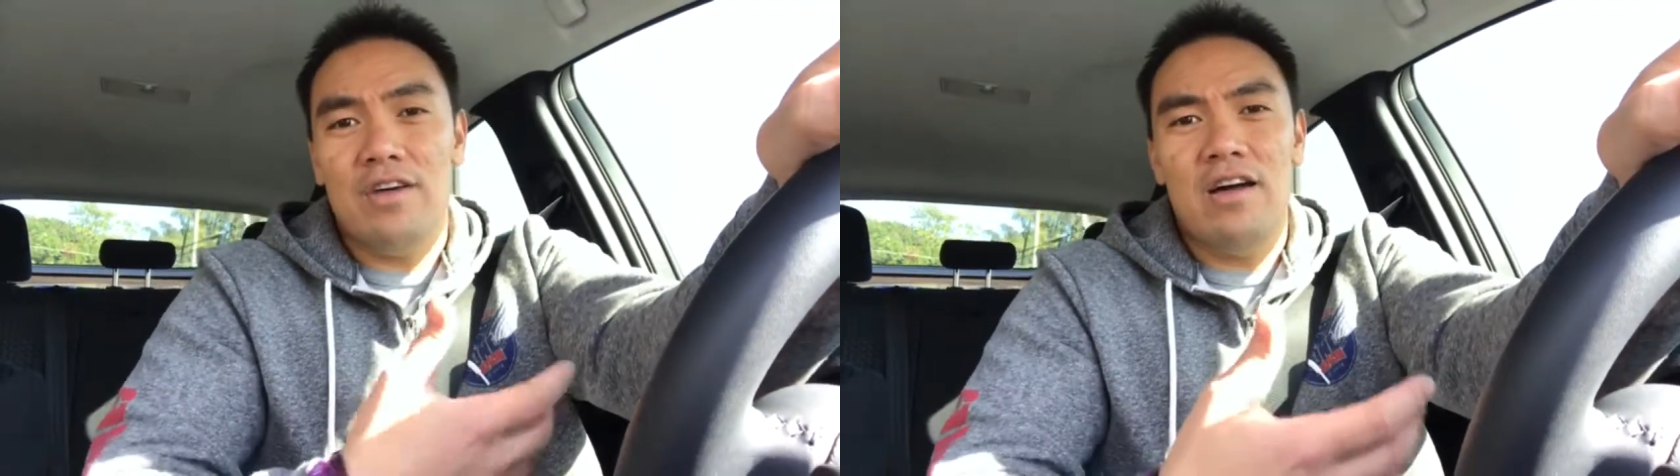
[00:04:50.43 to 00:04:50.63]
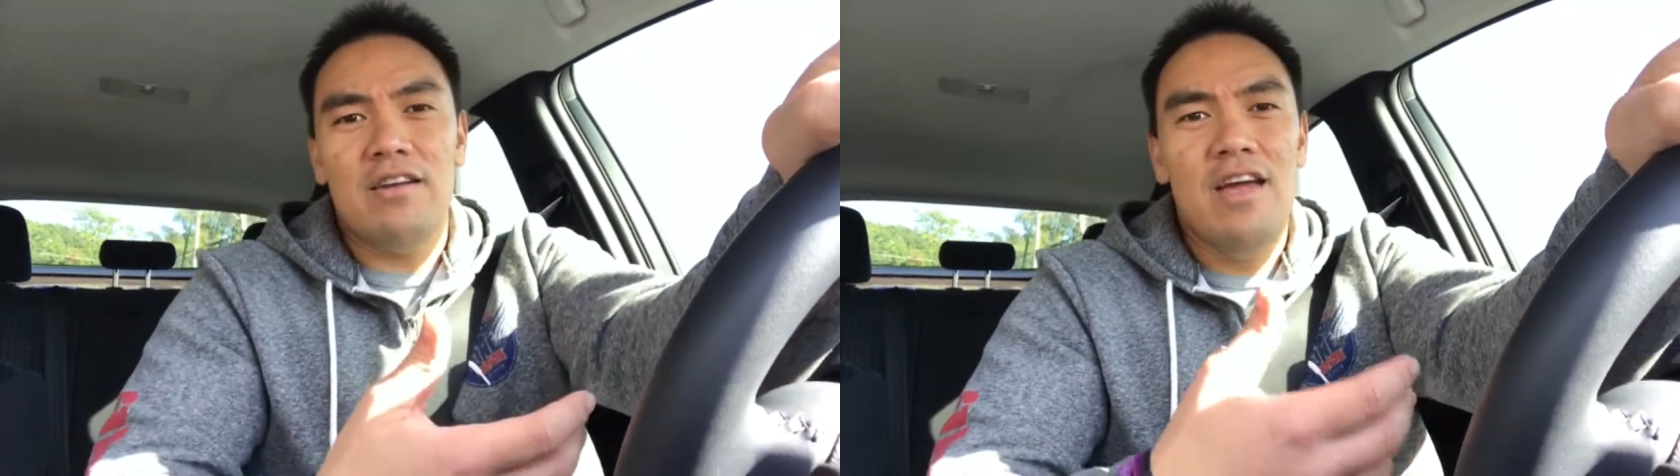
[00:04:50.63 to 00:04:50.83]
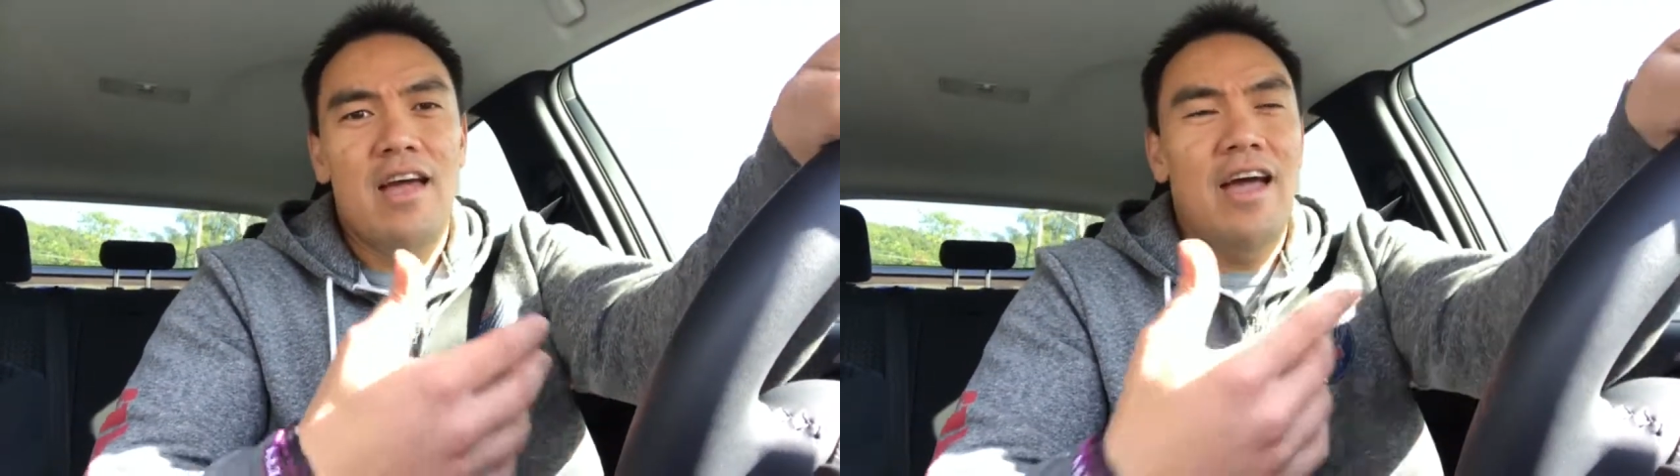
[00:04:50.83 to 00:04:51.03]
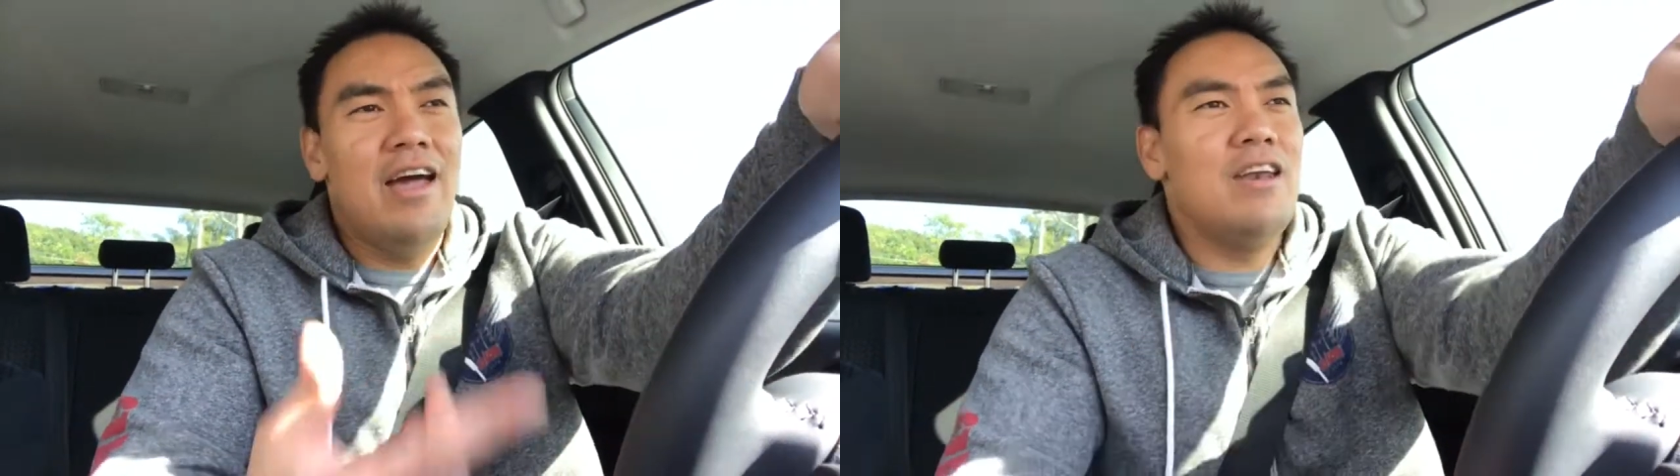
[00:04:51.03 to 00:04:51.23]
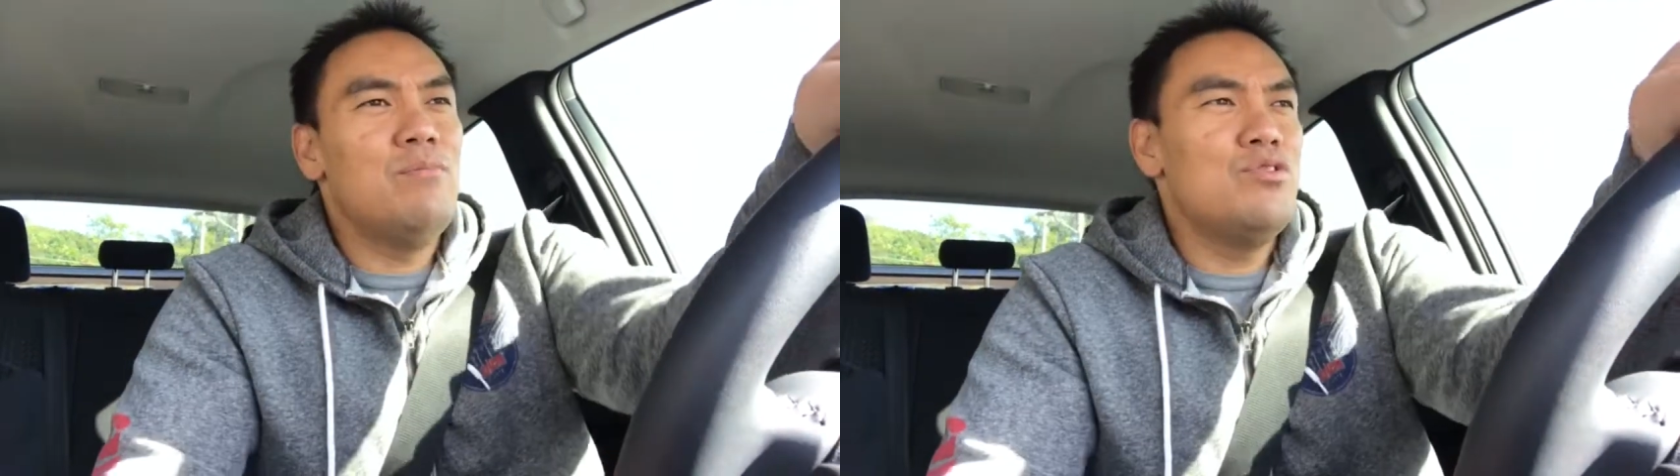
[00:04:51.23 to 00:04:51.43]
done.
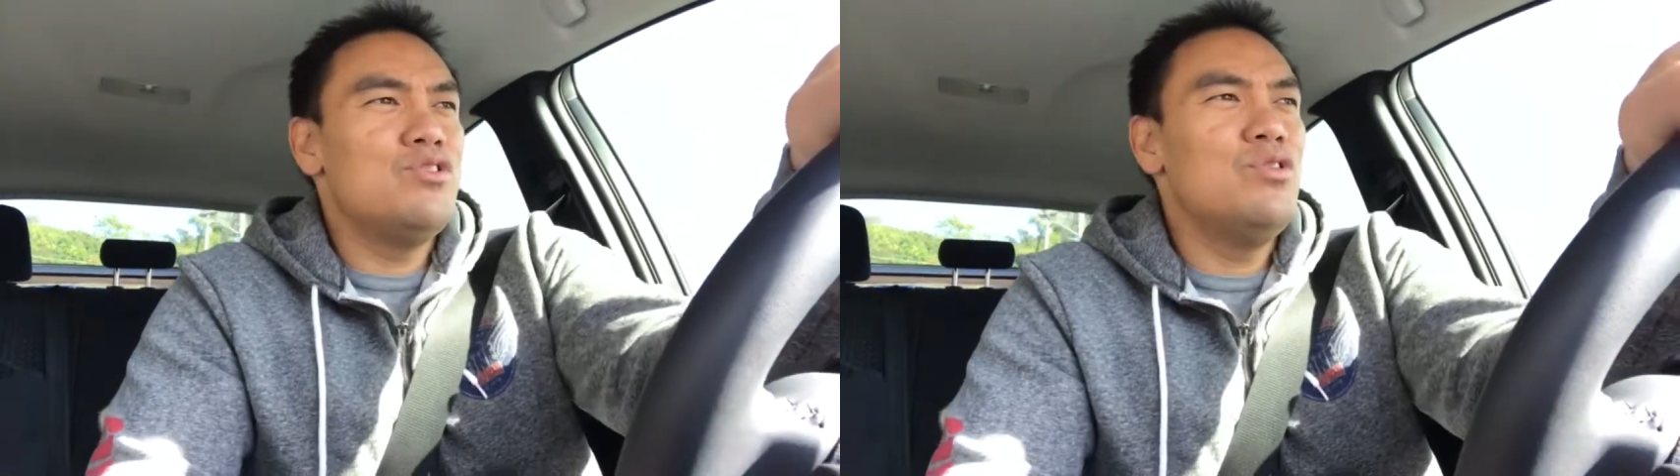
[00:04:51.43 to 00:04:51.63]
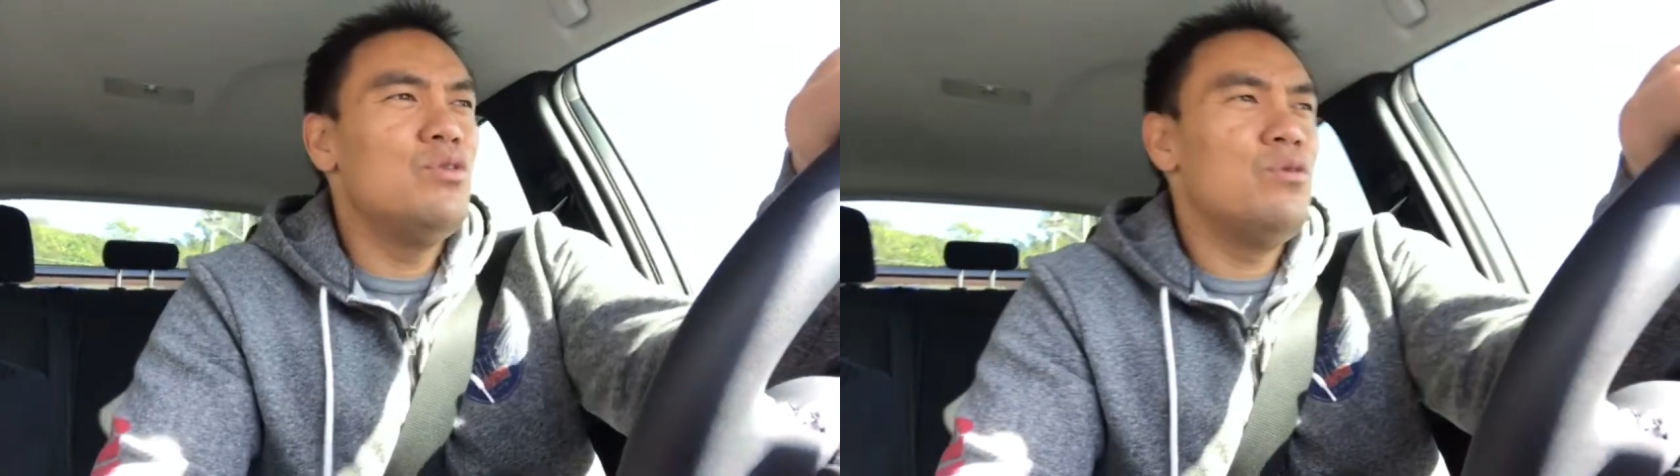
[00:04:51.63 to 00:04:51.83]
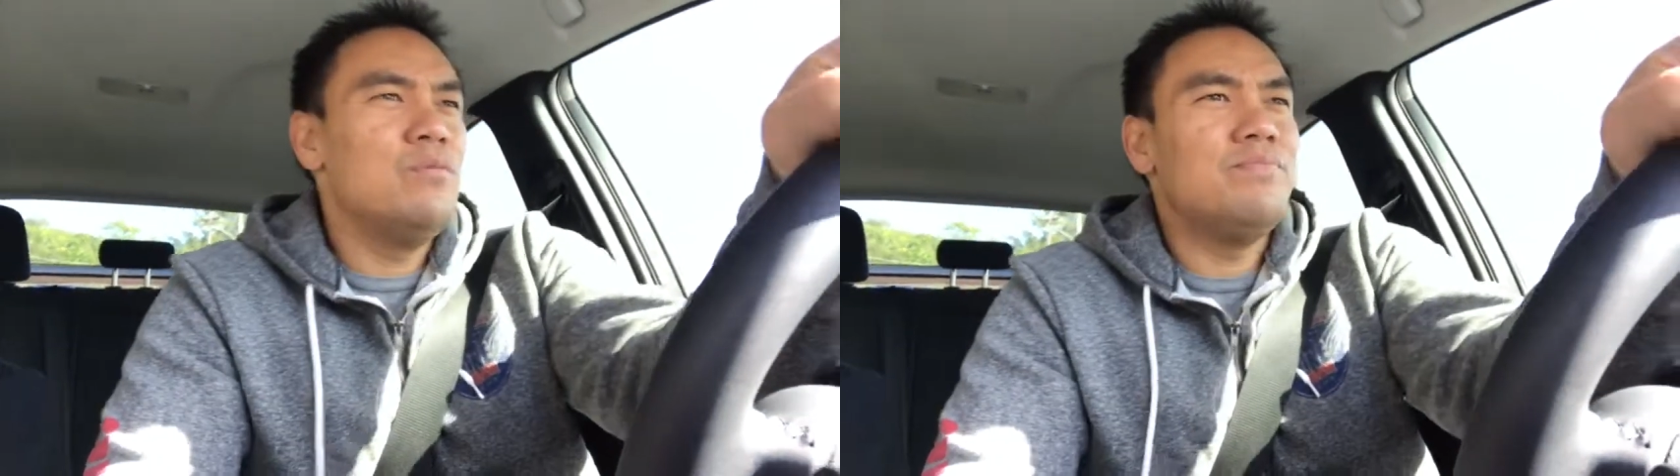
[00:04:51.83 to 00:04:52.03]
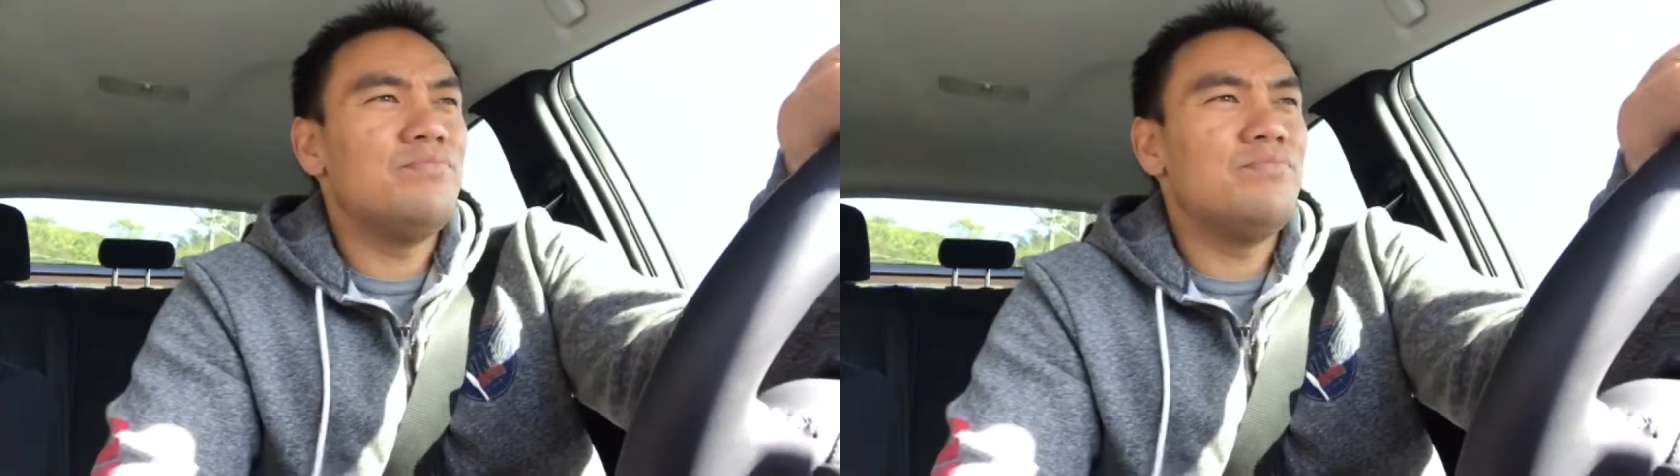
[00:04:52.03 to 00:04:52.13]
And number two,